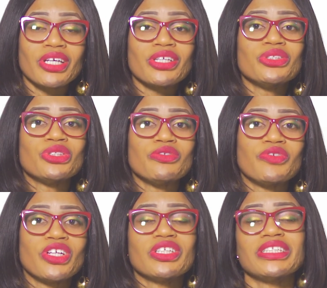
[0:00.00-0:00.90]
You should
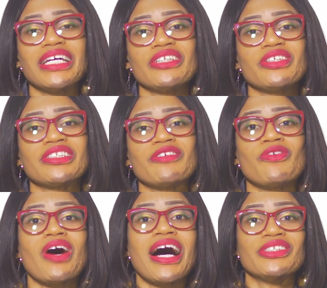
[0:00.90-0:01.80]
volunteer yourself
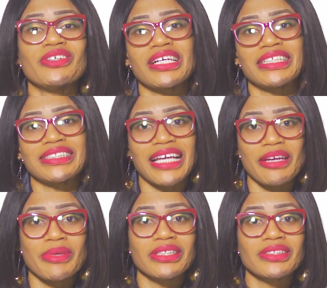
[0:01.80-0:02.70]
for ad hoc
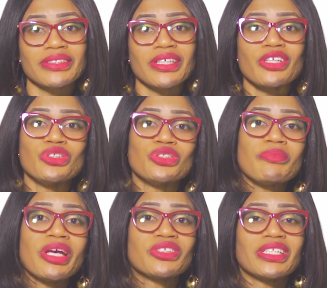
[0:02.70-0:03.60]
assignments. You
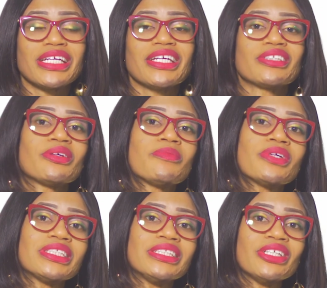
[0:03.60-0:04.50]
should make sure that you are
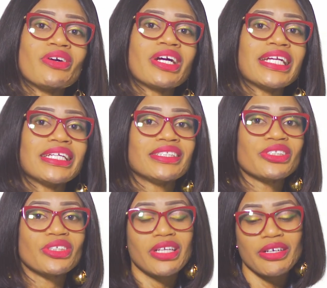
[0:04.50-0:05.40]
supporting the
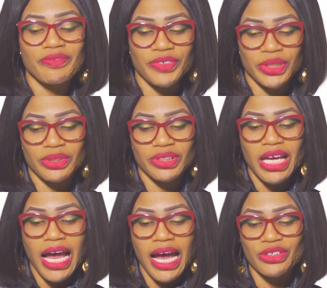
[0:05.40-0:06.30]
organizational views
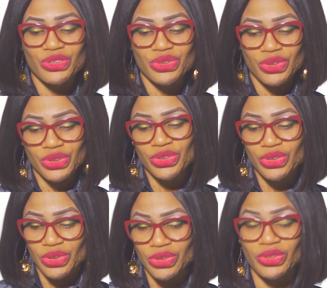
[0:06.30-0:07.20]
and
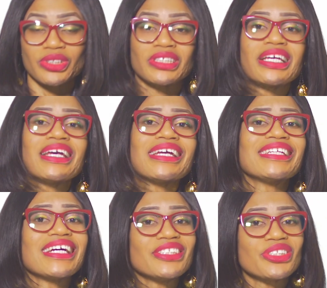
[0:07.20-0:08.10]
structures.
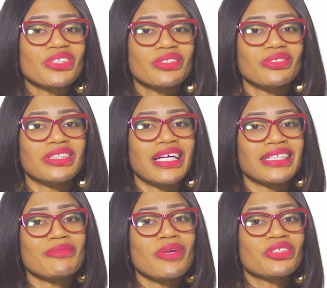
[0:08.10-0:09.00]
In addition to
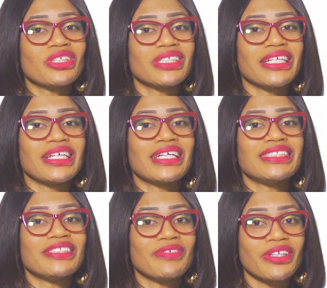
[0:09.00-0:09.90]
that, make sure that you are
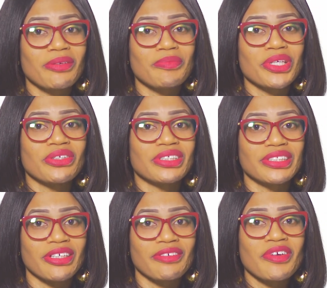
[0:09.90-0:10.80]
developing
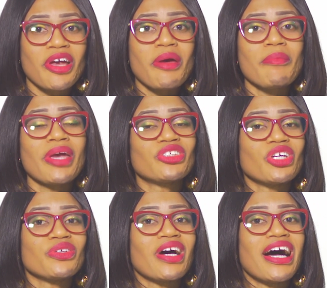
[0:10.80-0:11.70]
yourself. Make
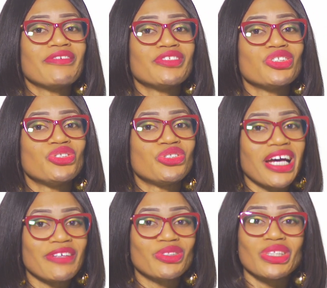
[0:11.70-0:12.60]
sure you have the
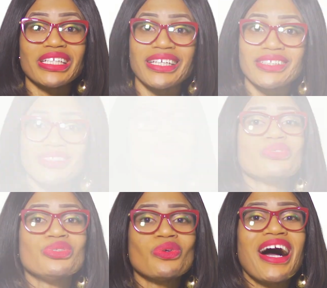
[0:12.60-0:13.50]
drive to learn.
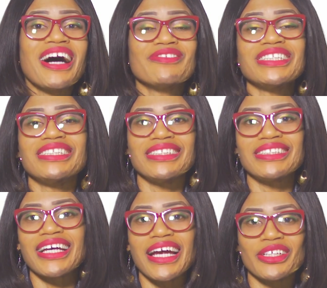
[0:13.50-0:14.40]
You have the
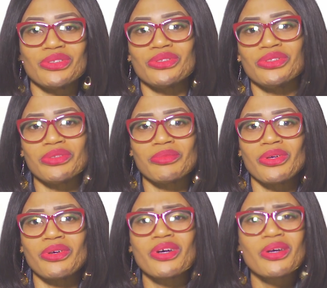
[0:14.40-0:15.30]
desire to do
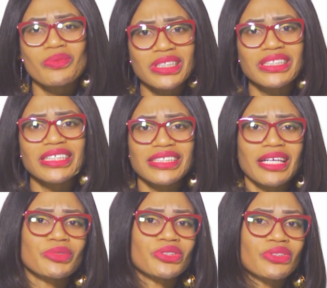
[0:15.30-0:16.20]
more. With this,
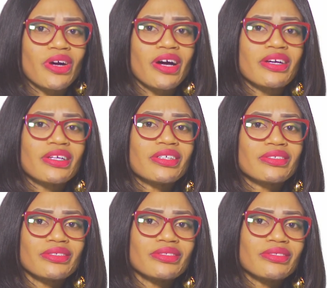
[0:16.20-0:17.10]
I'm sure
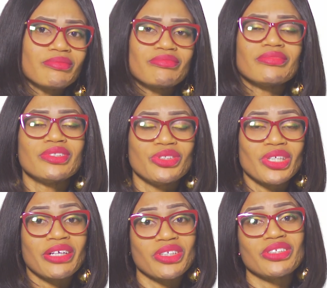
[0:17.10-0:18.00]

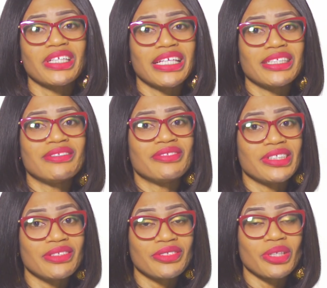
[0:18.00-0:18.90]
you are going to get
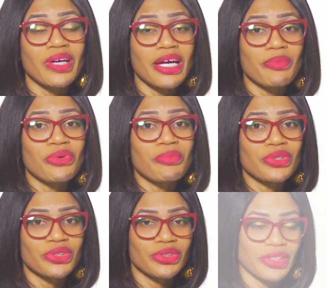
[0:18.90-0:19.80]
the required
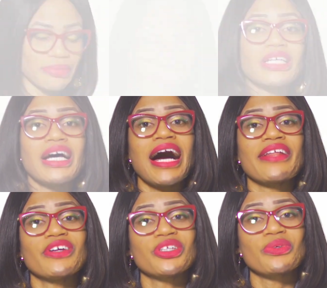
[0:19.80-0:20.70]
promotion.
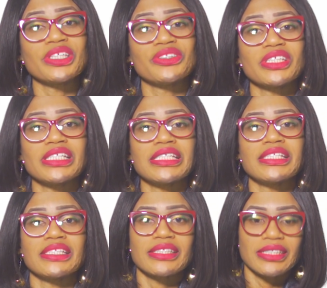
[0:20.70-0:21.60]
Our third question is
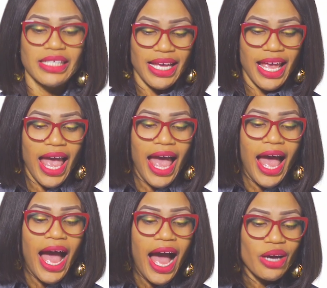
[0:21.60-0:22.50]
this:
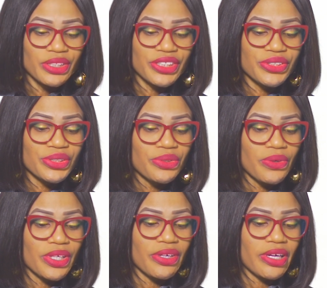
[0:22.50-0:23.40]
how did you
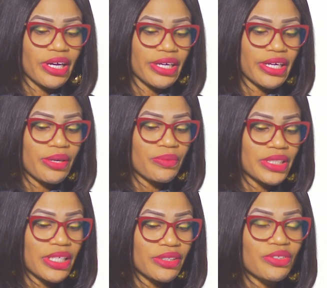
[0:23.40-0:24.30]
grow in your career
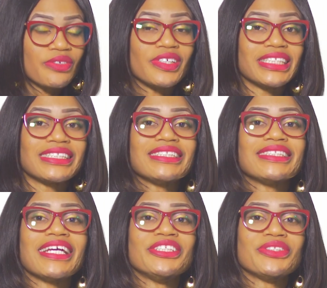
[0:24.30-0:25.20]
without overseeing
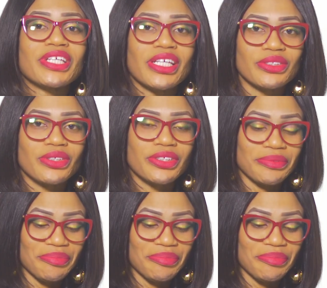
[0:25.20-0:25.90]
education?